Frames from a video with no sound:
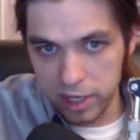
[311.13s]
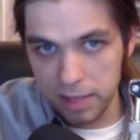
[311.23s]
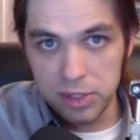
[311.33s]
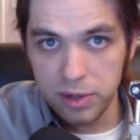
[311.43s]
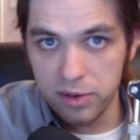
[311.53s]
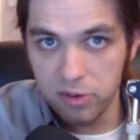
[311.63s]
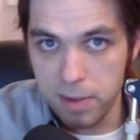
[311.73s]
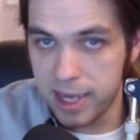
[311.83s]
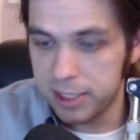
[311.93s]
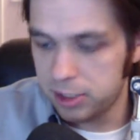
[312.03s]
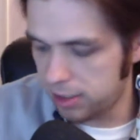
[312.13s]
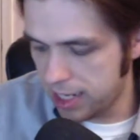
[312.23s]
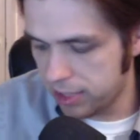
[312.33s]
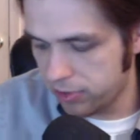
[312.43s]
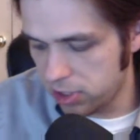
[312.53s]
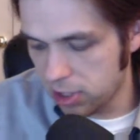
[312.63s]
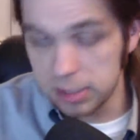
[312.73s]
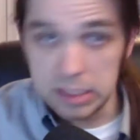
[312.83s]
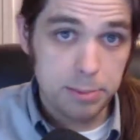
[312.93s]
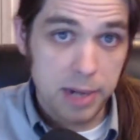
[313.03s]
I'm doing with my Magic the Gathering cards
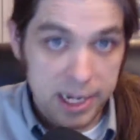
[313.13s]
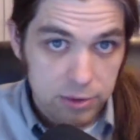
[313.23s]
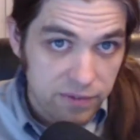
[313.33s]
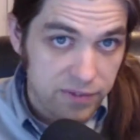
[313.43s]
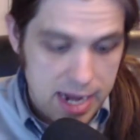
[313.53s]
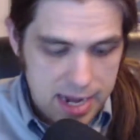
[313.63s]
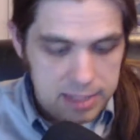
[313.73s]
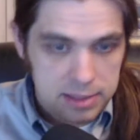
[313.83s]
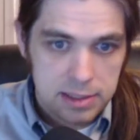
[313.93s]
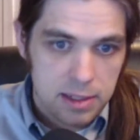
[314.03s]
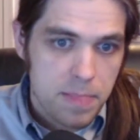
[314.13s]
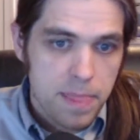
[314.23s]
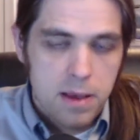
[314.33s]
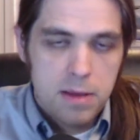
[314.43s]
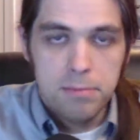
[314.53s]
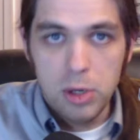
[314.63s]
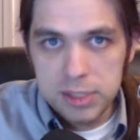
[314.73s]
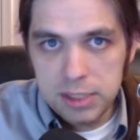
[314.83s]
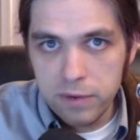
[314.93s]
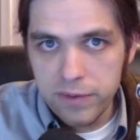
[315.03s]
is buying revised,
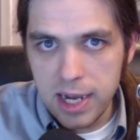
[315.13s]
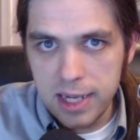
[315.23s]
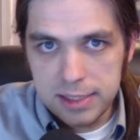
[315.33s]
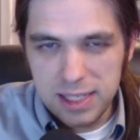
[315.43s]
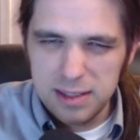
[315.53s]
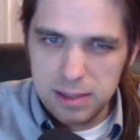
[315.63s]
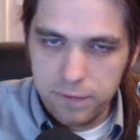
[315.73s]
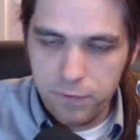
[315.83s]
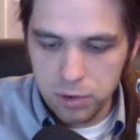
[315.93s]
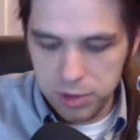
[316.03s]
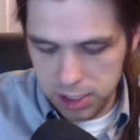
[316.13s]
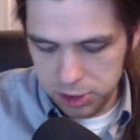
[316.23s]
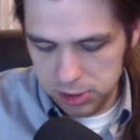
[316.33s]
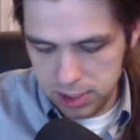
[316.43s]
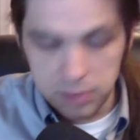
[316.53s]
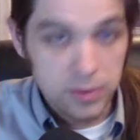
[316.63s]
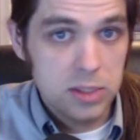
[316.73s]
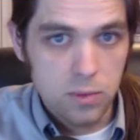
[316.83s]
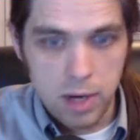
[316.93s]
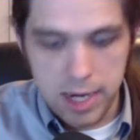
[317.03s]
mostly revised, and a little 4th edition. And the
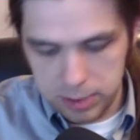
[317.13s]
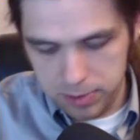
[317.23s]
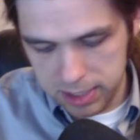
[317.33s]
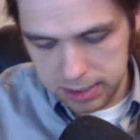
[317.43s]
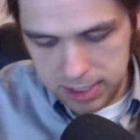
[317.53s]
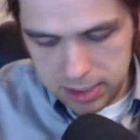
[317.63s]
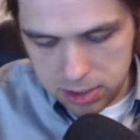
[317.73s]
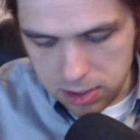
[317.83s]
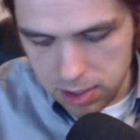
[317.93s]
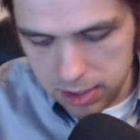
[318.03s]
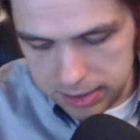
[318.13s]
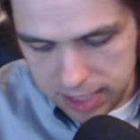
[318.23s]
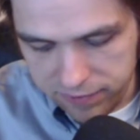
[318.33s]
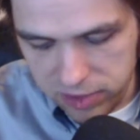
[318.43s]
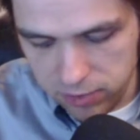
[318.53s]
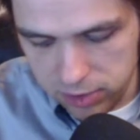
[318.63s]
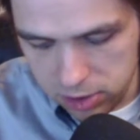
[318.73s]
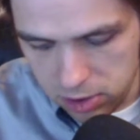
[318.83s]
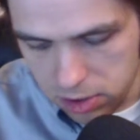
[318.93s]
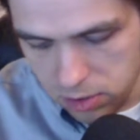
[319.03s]
reason why is because these cards have the
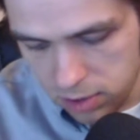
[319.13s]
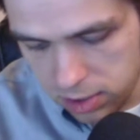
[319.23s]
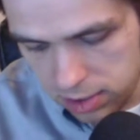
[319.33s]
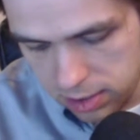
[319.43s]
original artwork.